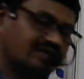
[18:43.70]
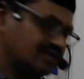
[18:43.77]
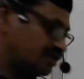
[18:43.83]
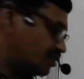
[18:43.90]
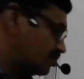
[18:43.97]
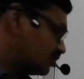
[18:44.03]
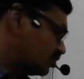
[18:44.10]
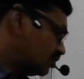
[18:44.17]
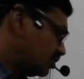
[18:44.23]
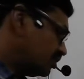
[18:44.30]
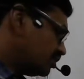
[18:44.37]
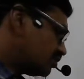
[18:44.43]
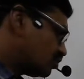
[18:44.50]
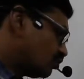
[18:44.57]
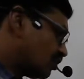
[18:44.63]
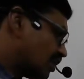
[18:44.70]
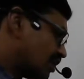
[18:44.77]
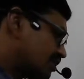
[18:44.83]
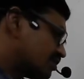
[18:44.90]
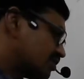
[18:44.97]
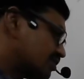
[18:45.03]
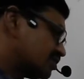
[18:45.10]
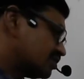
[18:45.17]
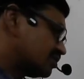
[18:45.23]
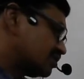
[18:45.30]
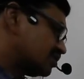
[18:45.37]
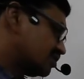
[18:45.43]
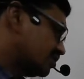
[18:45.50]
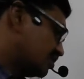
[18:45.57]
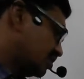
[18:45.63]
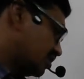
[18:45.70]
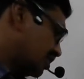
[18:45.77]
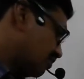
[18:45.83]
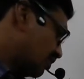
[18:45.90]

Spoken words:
showing 2 valencies. In